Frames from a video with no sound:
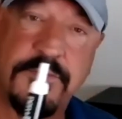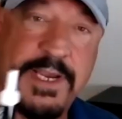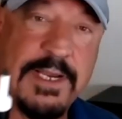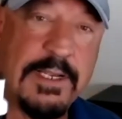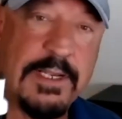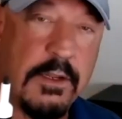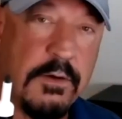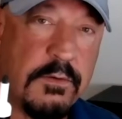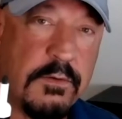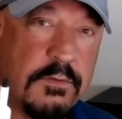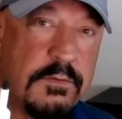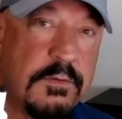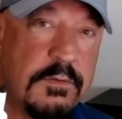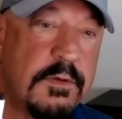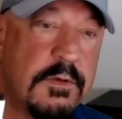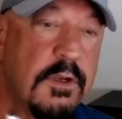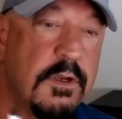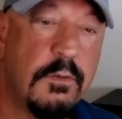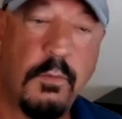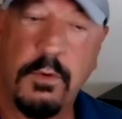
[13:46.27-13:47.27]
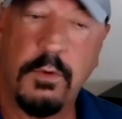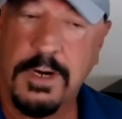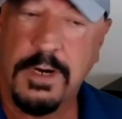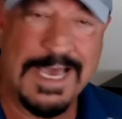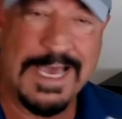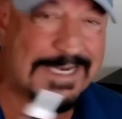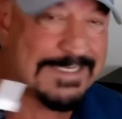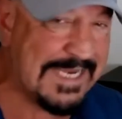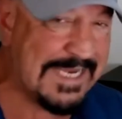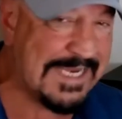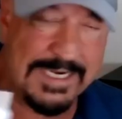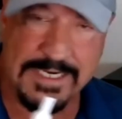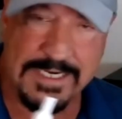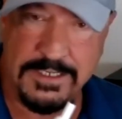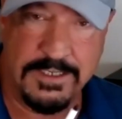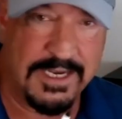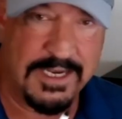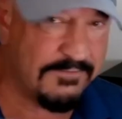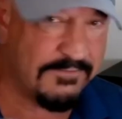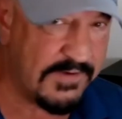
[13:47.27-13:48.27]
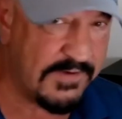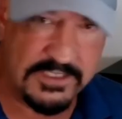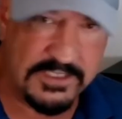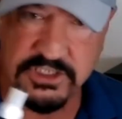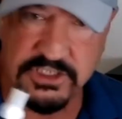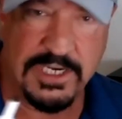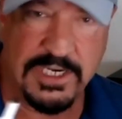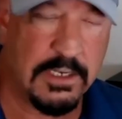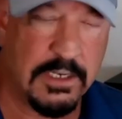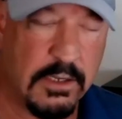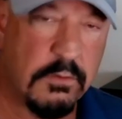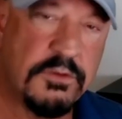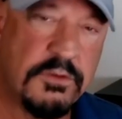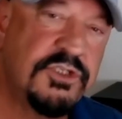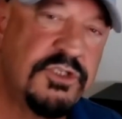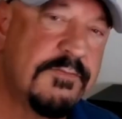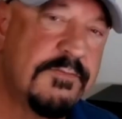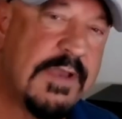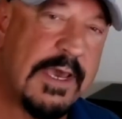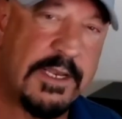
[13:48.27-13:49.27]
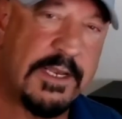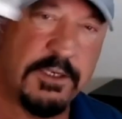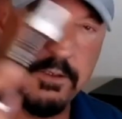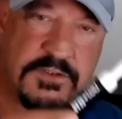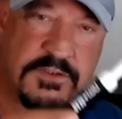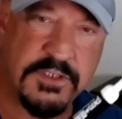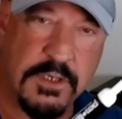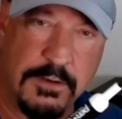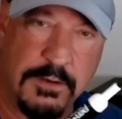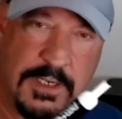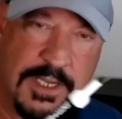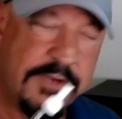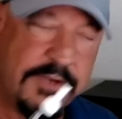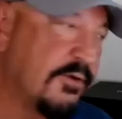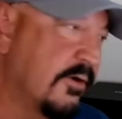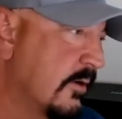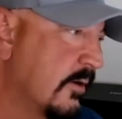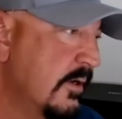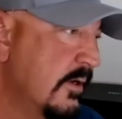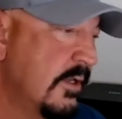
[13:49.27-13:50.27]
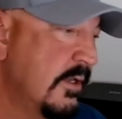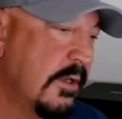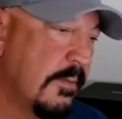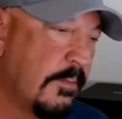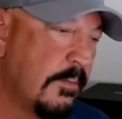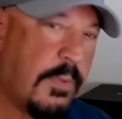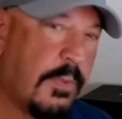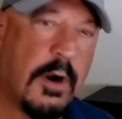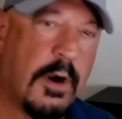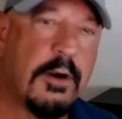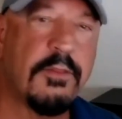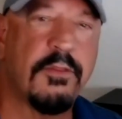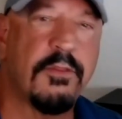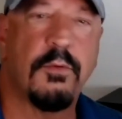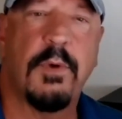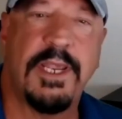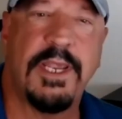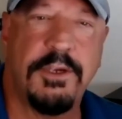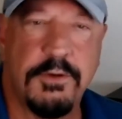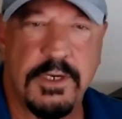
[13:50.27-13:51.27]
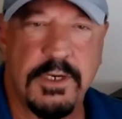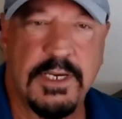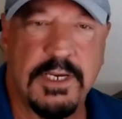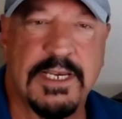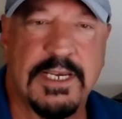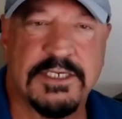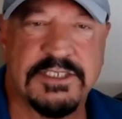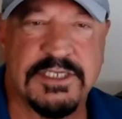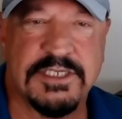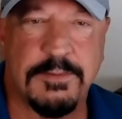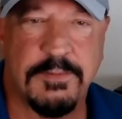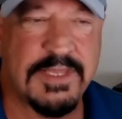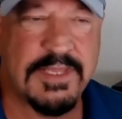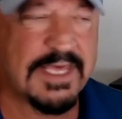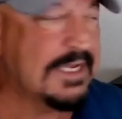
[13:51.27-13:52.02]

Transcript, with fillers: rate loan we're not taking FHA loans. You've got to use our lender. Part of the way you can get some of